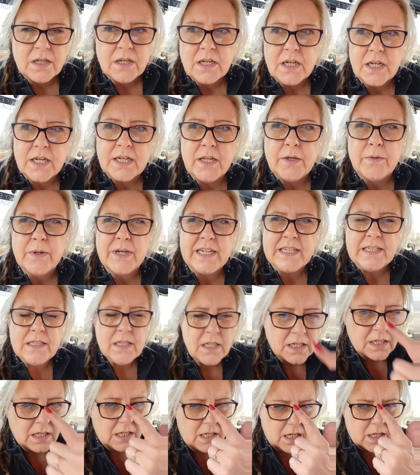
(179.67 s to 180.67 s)
Anyway,
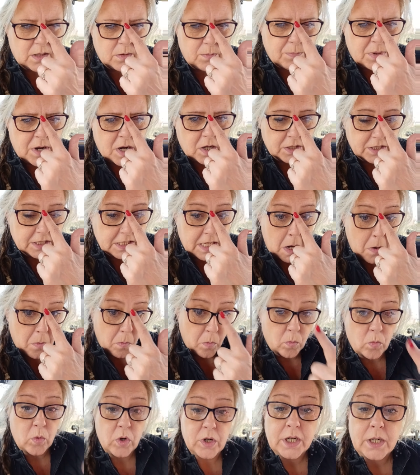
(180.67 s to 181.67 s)
I'll pass that
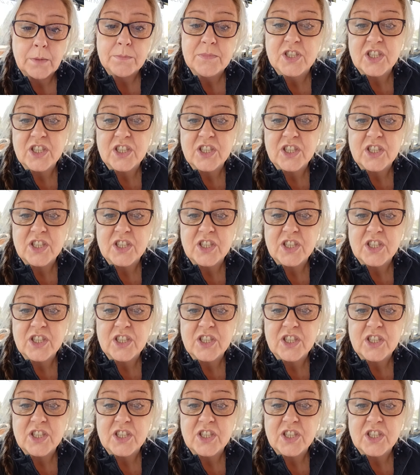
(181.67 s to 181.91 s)
one up